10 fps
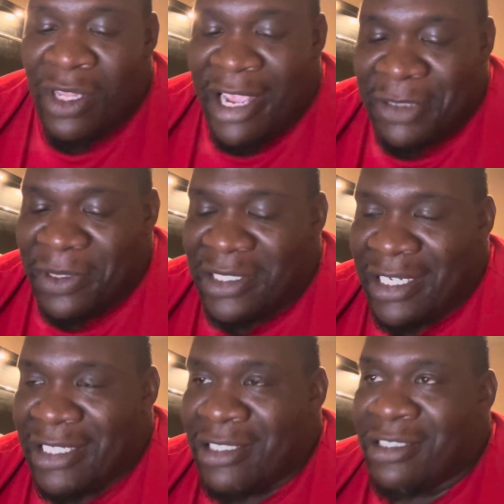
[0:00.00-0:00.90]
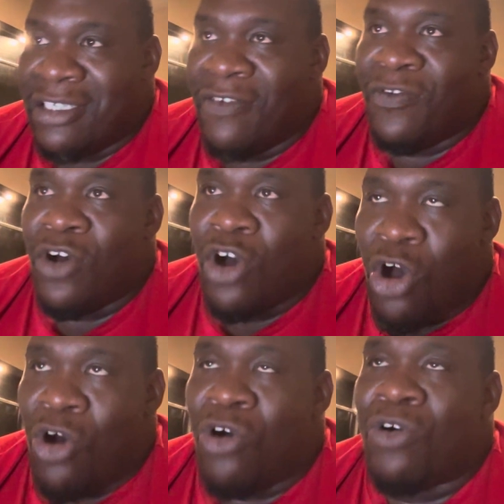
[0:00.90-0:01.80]
expectations for
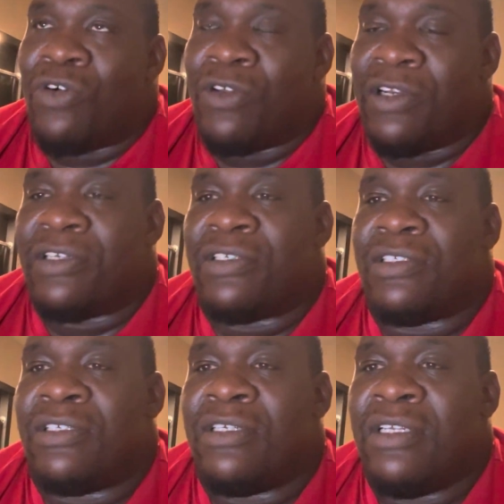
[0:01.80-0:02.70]
all learners.